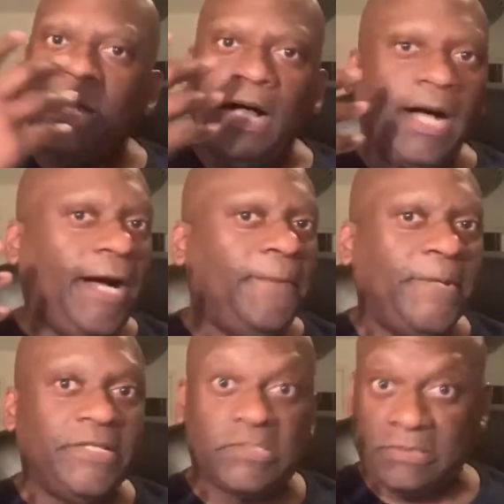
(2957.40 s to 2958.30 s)
Um,
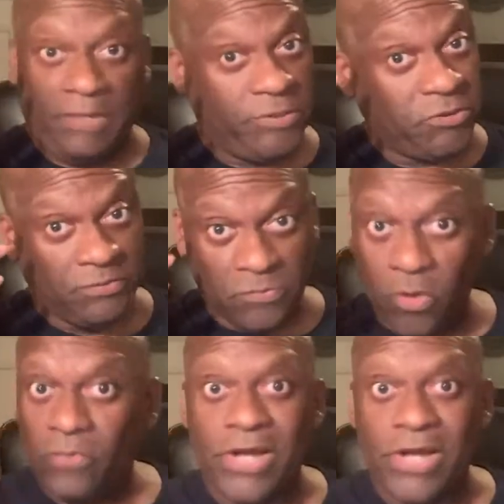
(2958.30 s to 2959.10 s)
and there's, I'm sure, more